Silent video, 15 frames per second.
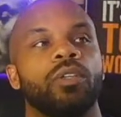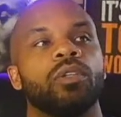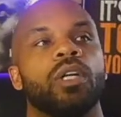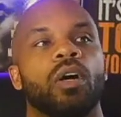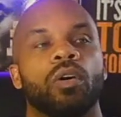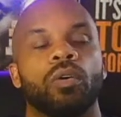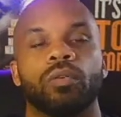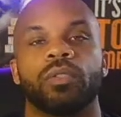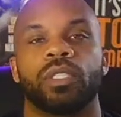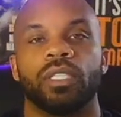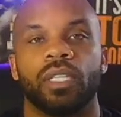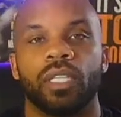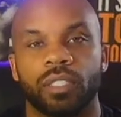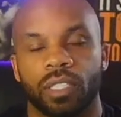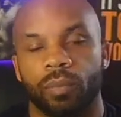you go to
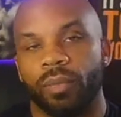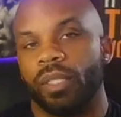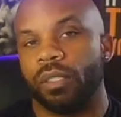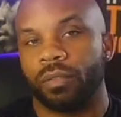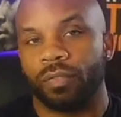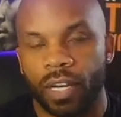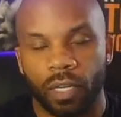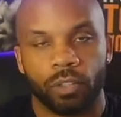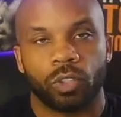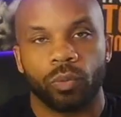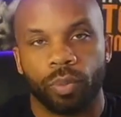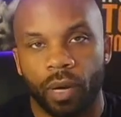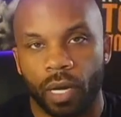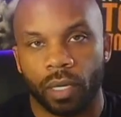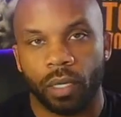get some of these financial
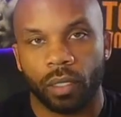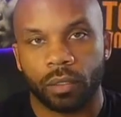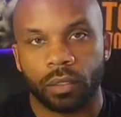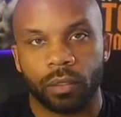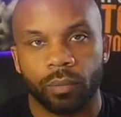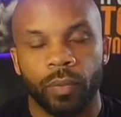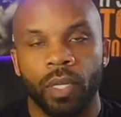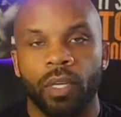products,